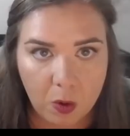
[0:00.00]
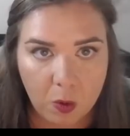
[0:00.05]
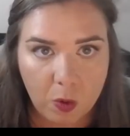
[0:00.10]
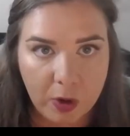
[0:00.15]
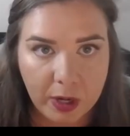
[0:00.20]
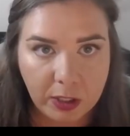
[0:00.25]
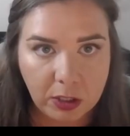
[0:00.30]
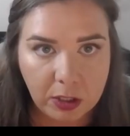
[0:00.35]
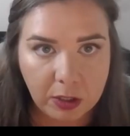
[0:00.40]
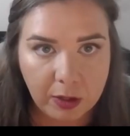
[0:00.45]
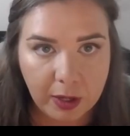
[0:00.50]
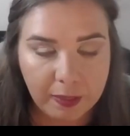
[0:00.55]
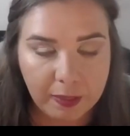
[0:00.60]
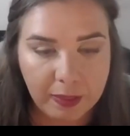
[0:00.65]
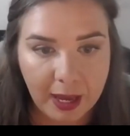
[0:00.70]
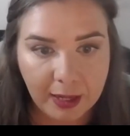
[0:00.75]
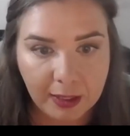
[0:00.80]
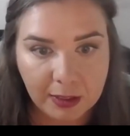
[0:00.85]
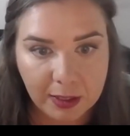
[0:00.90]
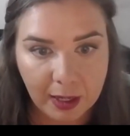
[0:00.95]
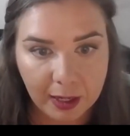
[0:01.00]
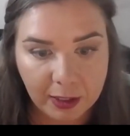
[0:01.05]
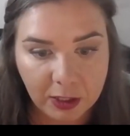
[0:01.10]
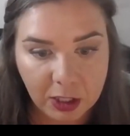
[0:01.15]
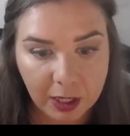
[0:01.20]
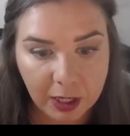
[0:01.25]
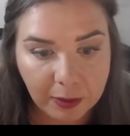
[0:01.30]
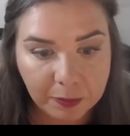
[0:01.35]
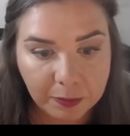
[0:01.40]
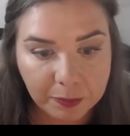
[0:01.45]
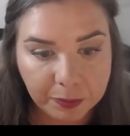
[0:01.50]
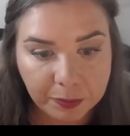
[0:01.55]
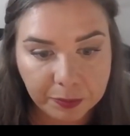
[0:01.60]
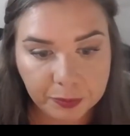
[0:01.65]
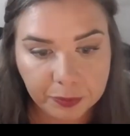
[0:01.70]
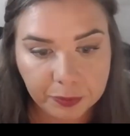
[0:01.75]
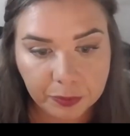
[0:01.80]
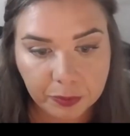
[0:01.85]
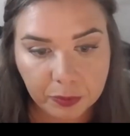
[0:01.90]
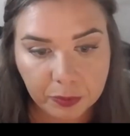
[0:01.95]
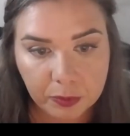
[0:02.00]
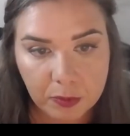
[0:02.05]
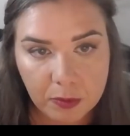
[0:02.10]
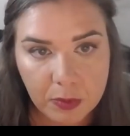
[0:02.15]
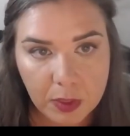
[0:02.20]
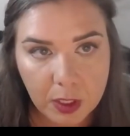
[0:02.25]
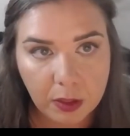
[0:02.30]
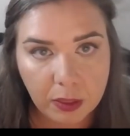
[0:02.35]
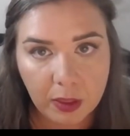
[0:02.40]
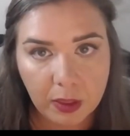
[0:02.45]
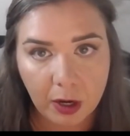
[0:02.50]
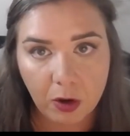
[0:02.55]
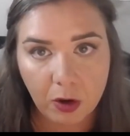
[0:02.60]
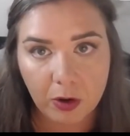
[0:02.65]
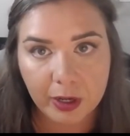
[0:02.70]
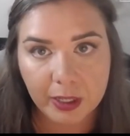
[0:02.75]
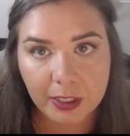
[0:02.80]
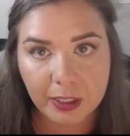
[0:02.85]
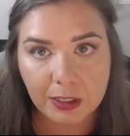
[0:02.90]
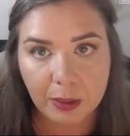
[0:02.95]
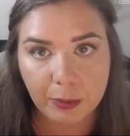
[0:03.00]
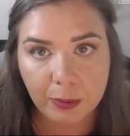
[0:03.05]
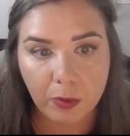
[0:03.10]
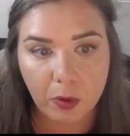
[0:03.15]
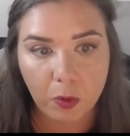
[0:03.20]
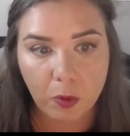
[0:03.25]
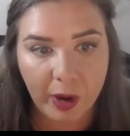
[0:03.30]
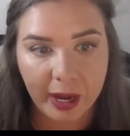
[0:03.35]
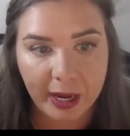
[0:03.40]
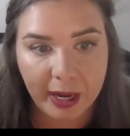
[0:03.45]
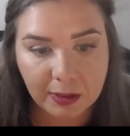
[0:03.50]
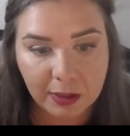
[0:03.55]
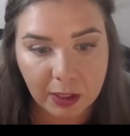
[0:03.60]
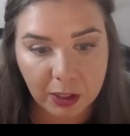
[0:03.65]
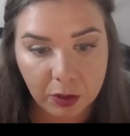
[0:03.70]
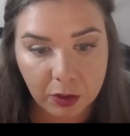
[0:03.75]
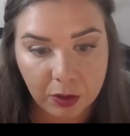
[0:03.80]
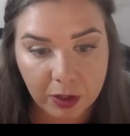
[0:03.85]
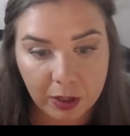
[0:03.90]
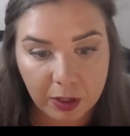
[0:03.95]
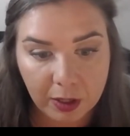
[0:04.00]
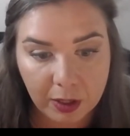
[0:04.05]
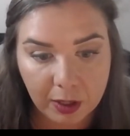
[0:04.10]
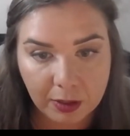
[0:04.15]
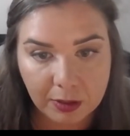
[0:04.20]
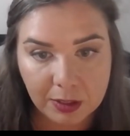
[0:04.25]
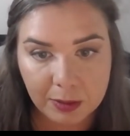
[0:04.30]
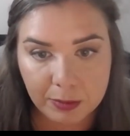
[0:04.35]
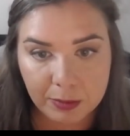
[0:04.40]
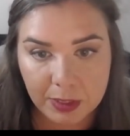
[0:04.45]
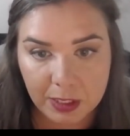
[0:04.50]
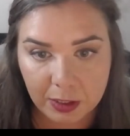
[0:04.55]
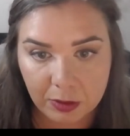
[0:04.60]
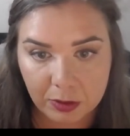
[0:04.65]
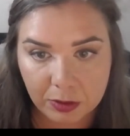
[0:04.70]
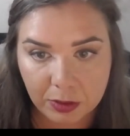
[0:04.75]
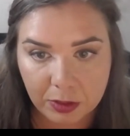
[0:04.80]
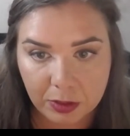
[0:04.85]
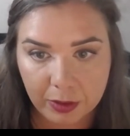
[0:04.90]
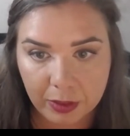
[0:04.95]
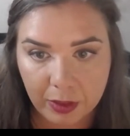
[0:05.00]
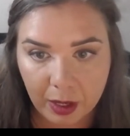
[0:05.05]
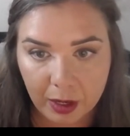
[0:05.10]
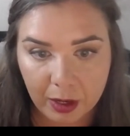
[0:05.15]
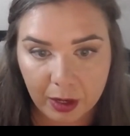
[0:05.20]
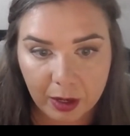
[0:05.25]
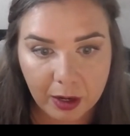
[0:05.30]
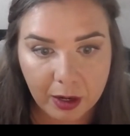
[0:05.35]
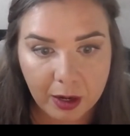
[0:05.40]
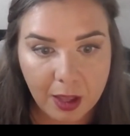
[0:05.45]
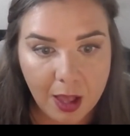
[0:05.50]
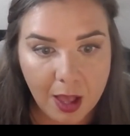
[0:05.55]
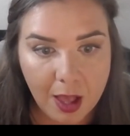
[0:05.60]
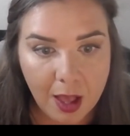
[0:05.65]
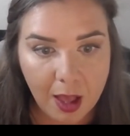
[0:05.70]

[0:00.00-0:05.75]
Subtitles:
Once you get that set sheet, there are some ways that you can get some deals on there.